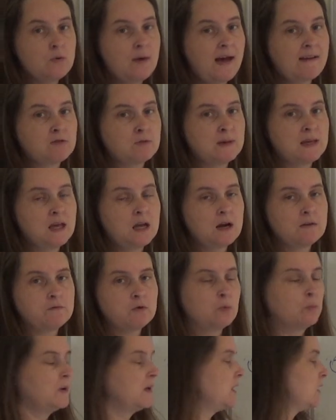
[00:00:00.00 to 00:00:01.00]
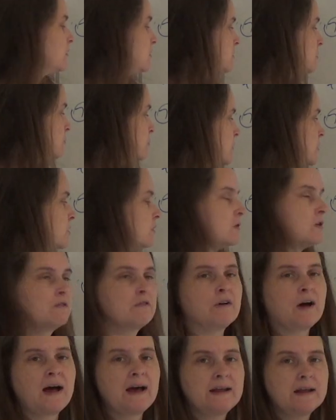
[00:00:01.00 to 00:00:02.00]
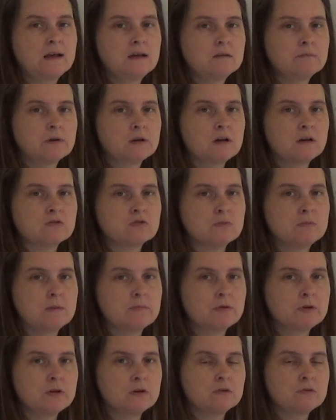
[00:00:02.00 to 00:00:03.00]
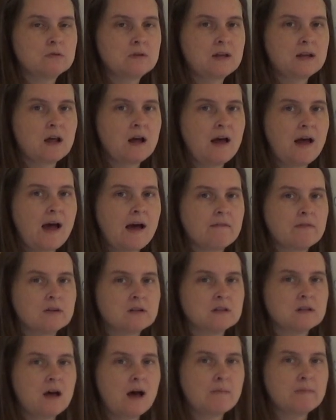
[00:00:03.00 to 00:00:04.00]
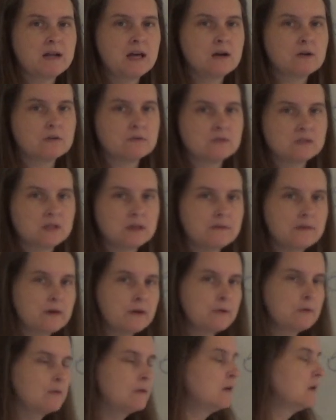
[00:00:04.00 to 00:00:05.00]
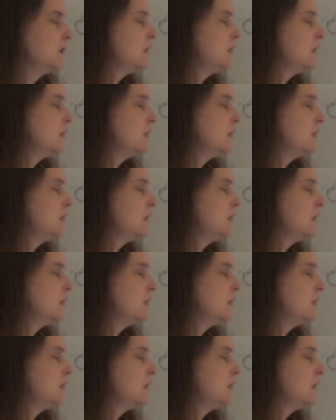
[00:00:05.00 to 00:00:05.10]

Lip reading: you have to be careful with when you're dividing, because remember you cannot have a denominator of 0.